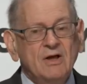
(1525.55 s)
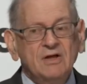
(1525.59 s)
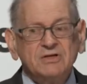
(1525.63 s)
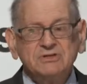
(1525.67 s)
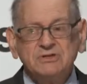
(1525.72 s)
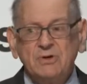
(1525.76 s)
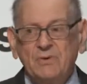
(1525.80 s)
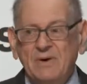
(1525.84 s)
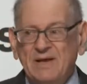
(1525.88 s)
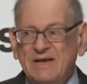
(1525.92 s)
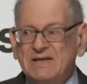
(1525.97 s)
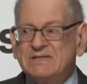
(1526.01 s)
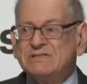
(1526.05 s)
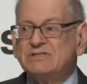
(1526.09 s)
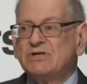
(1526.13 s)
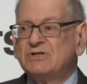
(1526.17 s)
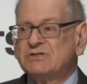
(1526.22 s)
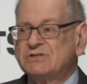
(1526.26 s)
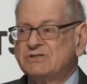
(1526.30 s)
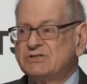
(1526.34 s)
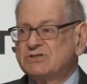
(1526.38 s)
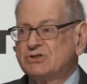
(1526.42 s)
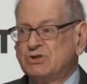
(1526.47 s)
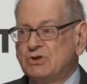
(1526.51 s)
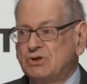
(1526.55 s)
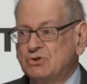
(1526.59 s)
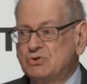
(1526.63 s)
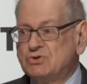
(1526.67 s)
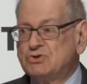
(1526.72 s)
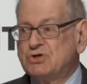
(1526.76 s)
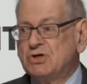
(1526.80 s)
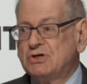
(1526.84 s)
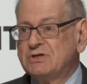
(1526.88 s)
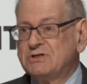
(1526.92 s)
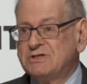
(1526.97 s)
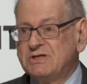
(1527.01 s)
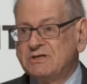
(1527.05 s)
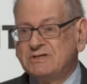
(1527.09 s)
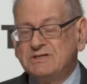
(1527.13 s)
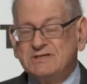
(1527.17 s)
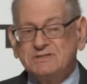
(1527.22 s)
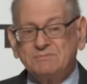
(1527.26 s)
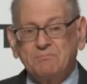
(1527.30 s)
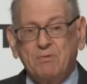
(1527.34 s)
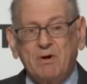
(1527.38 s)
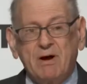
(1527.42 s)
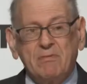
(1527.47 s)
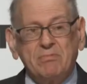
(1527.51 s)
So it is a solution to
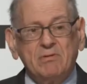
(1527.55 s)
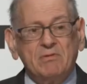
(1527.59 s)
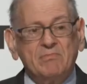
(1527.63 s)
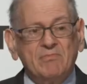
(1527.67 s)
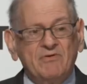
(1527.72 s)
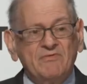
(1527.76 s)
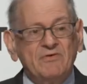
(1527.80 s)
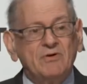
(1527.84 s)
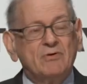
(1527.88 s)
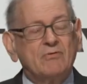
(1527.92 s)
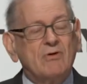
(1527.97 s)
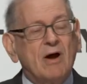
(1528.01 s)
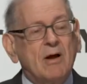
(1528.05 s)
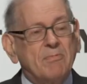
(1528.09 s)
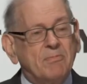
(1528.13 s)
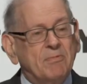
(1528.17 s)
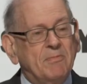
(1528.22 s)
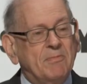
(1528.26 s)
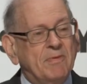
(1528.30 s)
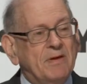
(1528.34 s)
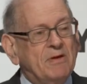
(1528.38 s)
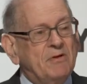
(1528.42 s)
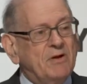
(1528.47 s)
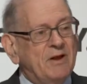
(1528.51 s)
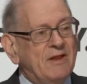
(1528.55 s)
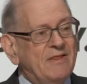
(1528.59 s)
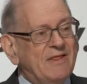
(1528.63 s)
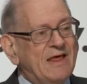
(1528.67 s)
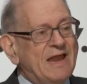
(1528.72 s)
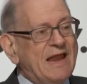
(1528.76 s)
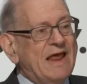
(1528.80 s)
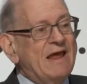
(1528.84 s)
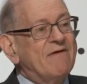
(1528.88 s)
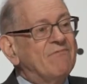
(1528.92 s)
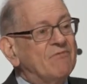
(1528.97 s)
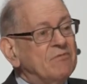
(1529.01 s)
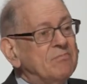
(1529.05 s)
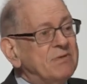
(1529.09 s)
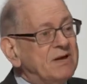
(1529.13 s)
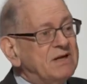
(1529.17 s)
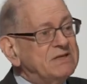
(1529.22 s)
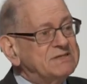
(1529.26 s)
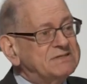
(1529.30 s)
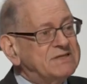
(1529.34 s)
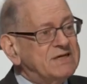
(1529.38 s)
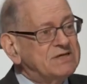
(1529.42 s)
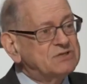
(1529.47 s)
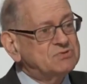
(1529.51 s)
this problem of interoperability that everybody
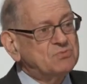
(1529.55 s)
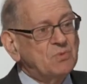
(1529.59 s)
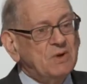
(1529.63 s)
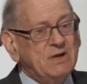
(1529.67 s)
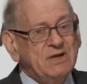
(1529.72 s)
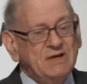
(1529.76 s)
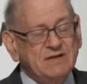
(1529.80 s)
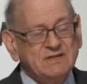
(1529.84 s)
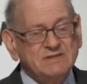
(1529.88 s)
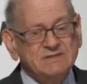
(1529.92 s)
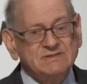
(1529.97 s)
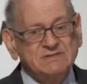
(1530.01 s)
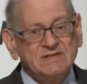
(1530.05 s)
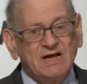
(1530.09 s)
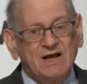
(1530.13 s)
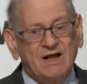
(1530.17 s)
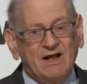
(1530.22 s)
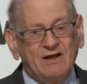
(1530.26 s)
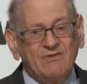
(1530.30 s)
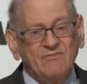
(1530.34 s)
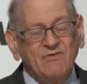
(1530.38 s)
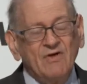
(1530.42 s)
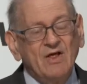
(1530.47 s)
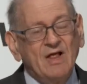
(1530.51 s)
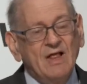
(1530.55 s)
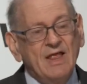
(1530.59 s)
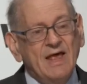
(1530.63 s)
says we need to solve,